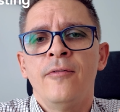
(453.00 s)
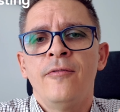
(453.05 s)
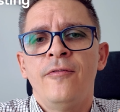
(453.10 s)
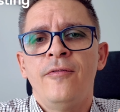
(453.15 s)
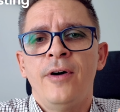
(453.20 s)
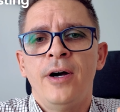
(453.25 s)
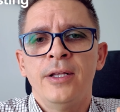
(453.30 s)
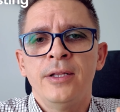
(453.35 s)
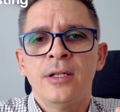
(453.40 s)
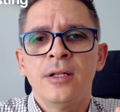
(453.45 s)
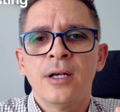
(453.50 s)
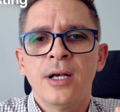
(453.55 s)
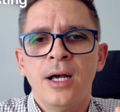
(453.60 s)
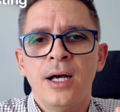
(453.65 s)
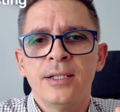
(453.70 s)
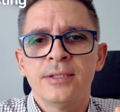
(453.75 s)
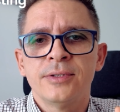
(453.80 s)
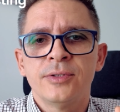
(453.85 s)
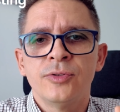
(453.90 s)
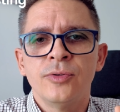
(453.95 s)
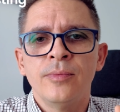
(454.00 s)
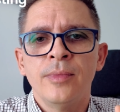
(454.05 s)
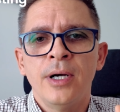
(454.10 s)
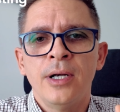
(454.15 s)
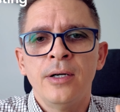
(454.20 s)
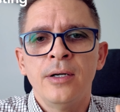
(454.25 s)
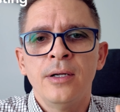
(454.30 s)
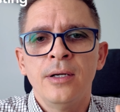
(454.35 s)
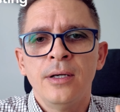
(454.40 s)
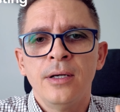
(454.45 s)
final
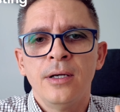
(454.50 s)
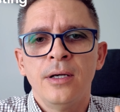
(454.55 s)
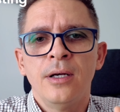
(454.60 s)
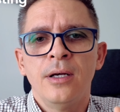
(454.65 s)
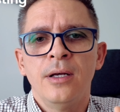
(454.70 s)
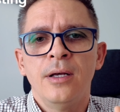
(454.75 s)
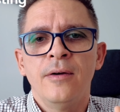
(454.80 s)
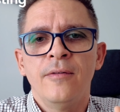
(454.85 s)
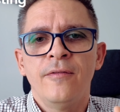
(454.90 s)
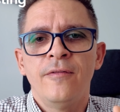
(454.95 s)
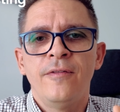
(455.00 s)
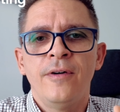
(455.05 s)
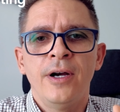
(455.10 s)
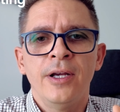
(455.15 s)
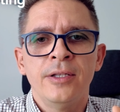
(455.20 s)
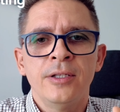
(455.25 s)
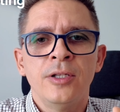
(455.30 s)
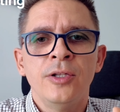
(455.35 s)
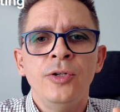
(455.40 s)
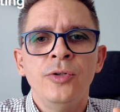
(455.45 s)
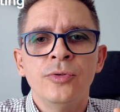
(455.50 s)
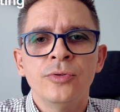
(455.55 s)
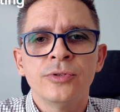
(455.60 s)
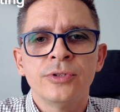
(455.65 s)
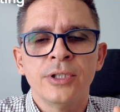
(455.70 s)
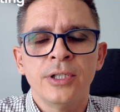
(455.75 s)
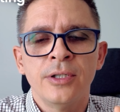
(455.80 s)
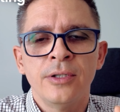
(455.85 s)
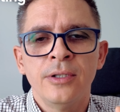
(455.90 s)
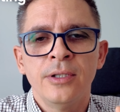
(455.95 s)
customer, final
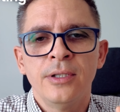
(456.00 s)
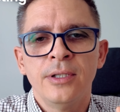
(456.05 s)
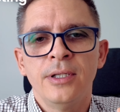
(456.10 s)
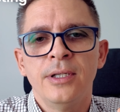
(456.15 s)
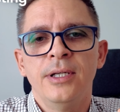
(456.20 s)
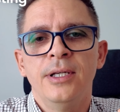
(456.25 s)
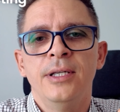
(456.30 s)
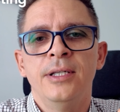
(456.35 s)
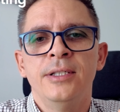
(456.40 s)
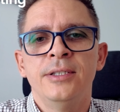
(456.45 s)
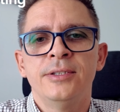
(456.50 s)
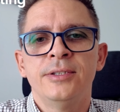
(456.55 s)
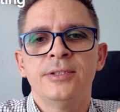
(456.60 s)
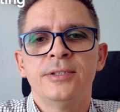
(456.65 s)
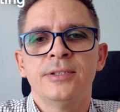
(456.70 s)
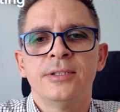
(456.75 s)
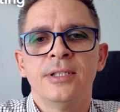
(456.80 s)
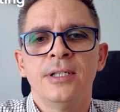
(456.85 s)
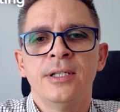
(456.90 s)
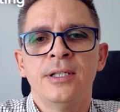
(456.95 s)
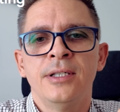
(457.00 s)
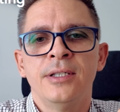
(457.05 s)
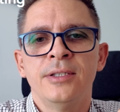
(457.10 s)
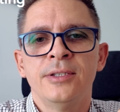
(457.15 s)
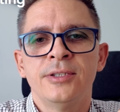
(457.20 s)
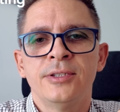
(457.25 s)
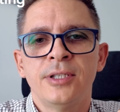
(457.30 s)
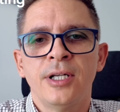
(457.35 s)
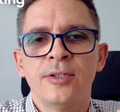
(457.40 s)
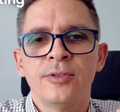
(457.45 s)
user is
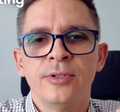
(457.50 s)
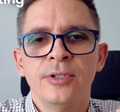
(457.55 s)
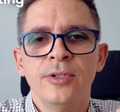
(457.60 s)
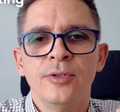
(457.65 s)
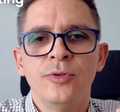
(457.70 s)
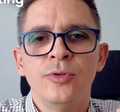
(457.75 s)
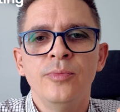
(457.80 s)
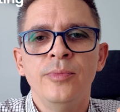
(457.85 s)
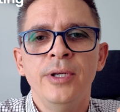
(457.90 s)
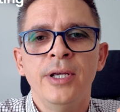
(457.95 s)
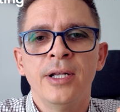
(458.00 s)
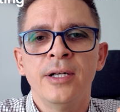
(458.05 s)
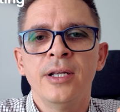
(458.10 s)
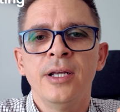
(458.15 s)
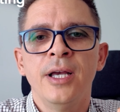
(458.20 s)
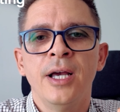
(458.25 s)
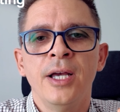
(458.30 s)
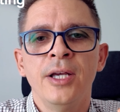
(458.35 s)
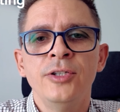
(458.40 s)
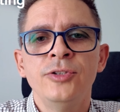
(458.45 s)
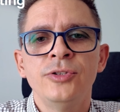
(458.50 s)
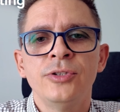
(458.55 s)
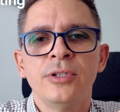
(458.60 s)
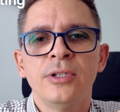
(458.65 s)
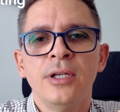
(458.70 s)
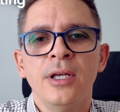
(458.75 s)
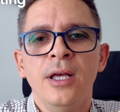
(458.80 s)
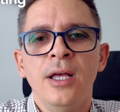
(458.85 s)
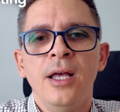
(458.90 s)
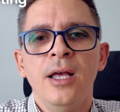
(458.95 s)
starting to be
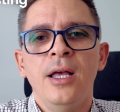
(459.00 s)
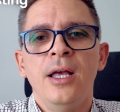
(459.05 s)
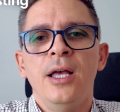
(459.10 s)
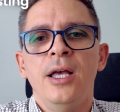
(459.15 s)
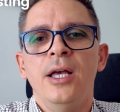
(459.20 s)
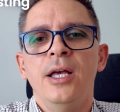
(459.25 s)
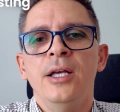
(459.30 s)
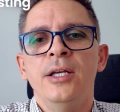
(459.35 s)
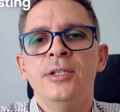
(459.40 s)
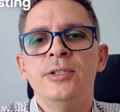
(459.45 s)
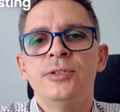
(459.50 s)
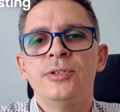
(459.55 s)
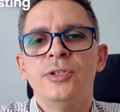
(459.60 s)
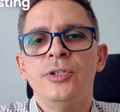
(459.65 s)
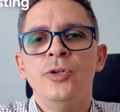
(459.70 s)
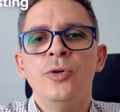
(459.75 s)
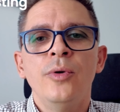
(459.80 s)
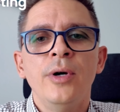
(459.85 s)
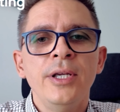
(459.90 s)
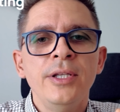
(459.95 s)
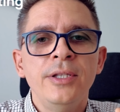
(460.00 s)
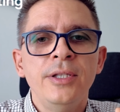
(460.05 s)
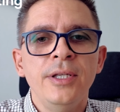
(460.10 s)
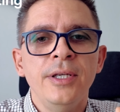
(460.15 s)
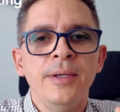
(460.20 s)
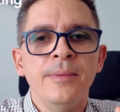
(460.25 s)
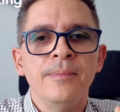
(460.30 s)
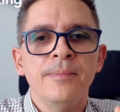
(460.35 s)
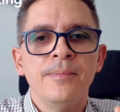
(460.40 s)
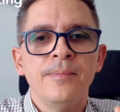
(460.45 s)
engaged, is
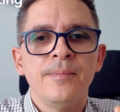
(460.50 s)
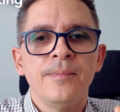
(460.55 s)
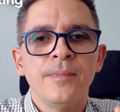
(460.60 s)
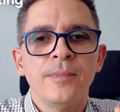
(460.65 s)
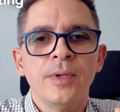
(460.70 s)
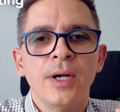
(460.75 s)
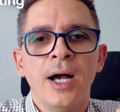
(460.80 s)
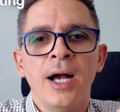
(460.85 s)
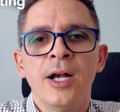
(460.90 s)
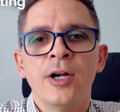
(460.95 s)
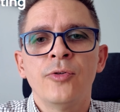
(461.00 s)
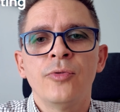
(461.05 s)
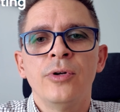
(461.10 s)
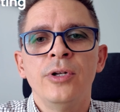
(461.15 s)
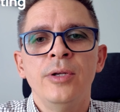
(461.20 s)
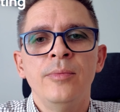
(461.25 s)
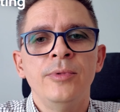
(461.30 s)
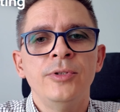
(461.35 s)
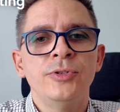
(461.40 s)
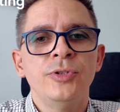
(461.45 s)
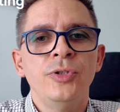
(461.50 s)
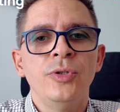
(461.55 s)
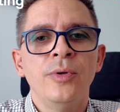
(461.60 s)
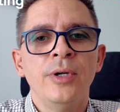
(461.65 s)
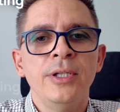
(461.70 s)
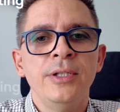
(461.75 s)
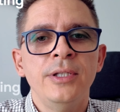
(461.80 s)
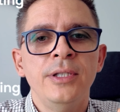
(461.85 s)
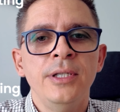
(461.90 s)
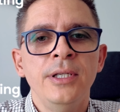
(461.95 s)
UAT. Acronym is
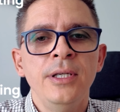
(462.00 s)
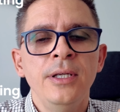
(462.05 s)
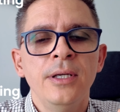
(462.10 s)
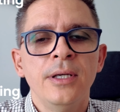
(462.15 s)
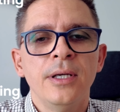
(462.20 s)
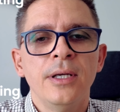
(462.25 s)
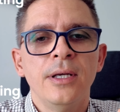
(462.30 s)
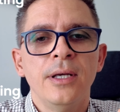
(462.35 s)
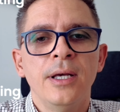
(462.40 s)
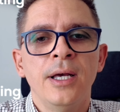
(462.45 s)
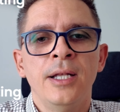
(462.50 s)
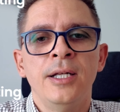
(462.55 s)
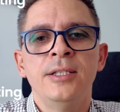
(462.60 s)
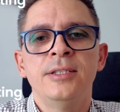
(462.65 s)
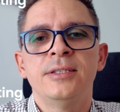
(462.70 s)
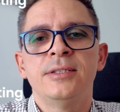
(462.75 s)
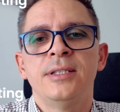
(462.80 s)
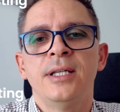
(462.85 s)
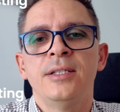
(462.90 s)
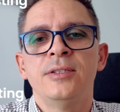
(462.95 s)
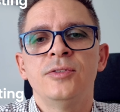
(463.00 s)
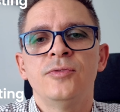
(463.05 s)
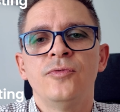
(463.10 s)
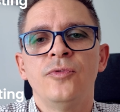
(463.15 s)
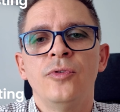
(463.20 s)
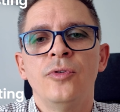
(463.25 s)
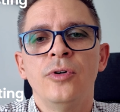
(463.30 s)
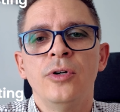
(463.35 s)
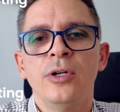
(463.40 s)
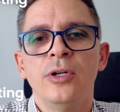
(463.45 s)
UAT and it stands
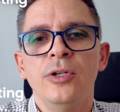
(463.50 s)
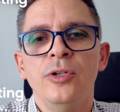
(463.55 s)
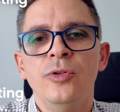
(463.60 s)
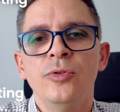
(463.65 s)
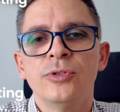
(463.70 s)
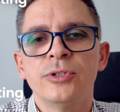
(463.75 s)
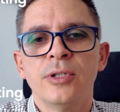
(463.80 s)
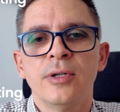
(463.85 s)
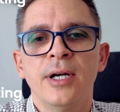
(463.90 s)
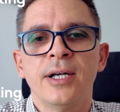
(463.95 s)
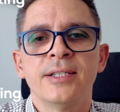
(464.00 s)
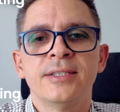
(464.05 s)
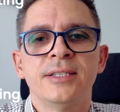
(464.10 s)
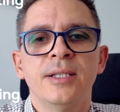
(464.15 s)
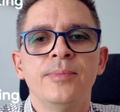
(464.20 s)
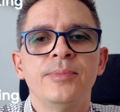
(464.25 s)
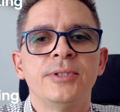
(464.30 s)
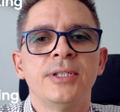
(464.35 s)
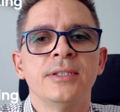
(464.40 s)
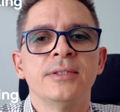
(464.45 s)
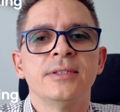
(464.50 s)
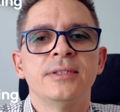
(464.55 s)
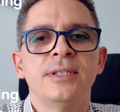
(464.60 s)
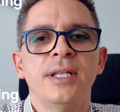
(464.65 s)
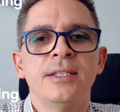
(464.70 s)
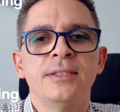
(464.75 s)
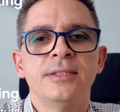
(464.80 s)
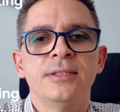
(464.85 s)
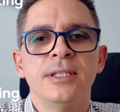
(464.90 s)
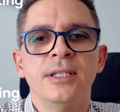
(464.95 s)
for user acceptance
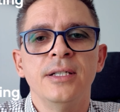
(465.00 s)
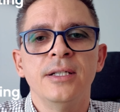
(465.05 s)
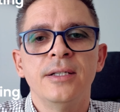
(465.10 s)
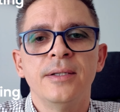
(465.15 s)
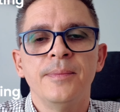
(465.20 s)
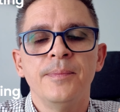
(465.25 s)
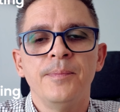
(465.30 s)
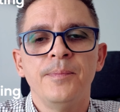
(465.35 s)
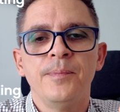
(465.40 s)
testing.